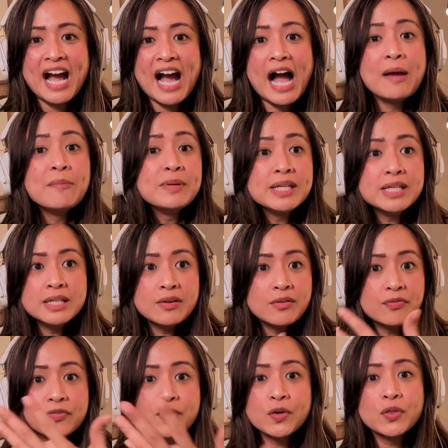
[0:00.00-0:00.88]
I mean,
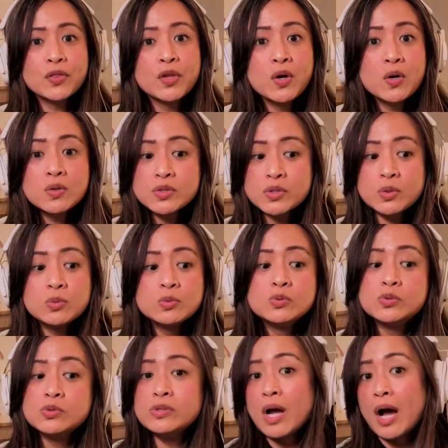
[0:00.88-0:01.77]
for those who
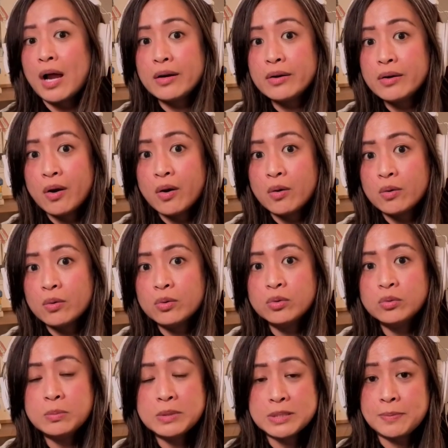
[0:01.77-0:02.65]
do not know
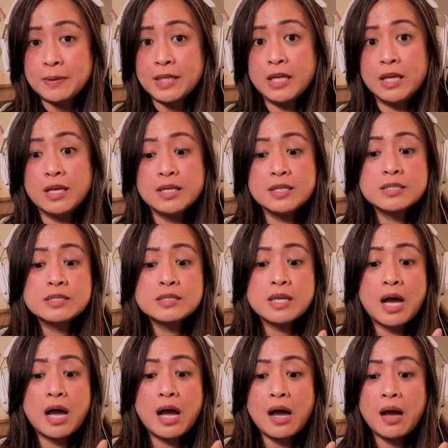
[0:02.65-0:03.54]
who Miss Piggy is,
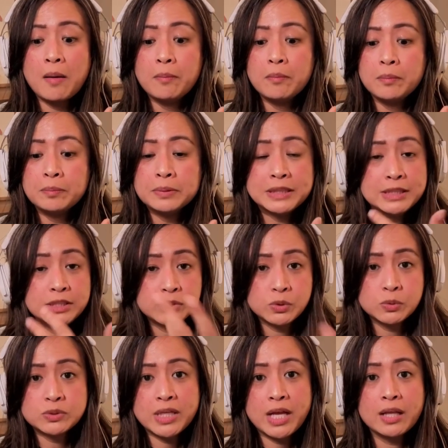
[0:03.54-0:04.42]
please
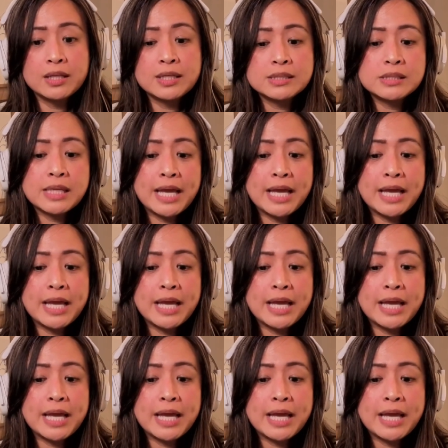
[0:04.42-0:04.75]
do tell us.